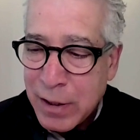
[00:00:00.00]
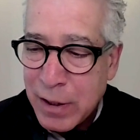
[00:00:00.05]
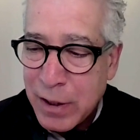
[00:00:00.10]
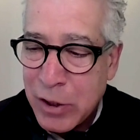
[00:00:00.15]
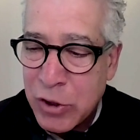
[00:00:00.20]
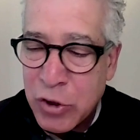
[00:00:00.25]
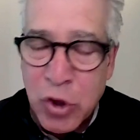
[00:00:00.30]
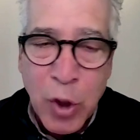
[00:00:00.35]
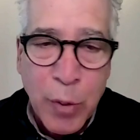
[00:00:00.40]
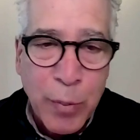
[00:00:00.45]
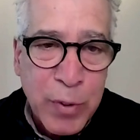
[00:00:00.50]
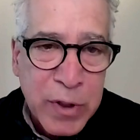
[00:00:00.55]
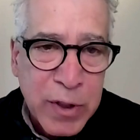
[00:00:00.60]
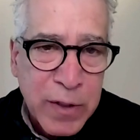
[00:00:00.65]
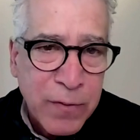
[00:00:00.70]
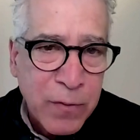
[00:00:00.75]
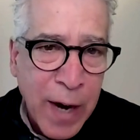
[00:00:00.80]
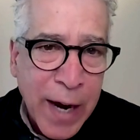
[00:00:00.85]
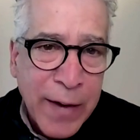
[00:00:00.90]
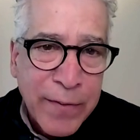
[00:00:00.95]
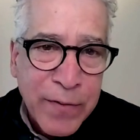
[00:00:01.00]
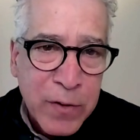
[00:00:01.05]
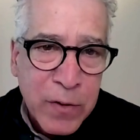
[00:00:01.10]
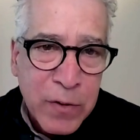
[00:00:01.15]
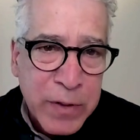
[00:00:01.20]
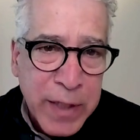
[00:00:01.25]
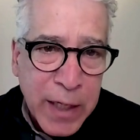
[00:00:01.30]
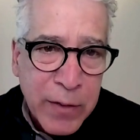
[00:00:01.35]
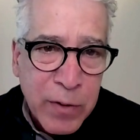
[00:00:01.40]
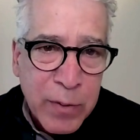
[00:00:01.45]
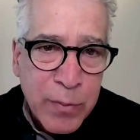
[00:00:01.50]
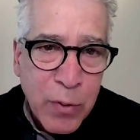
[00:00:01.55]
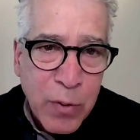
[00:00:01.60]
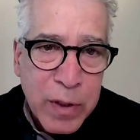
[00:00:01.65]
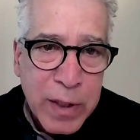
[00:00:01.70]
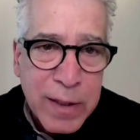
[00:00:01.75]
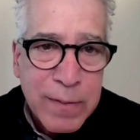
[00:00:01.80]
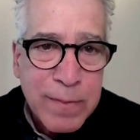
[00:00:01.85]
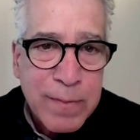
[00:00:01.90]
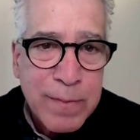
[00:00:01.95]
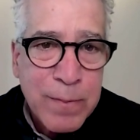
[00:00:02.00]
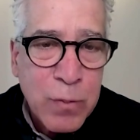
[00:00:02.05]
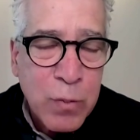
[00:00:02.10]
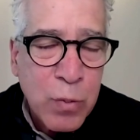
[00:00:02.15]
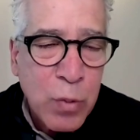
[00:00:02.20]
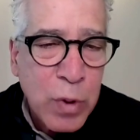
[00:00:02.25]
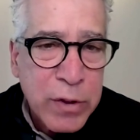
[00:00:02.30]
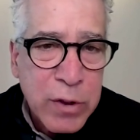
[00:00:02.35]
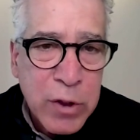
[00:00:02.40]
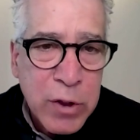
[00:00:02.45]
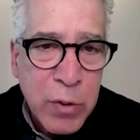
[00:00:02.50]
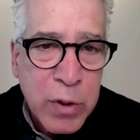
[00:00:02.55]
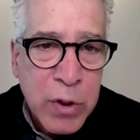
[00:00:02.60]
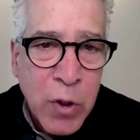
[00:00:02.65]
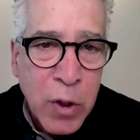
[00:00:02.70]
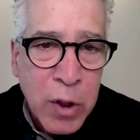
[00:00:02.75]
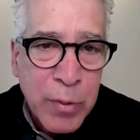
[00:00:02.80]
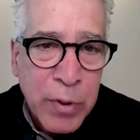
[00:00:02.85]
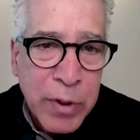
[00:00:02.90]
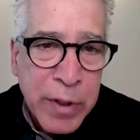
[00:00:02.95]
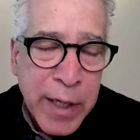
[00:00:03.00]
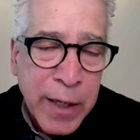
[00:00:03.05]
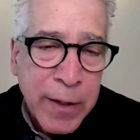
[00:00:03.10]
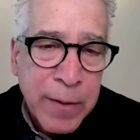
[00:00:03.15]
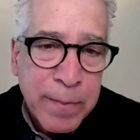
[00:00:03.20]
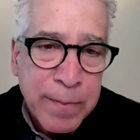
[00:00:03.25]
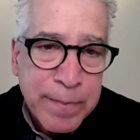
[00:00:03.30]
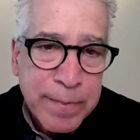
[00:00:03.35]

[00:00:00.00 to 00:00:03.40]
interpretive graphical data reporting. What's new and notable there?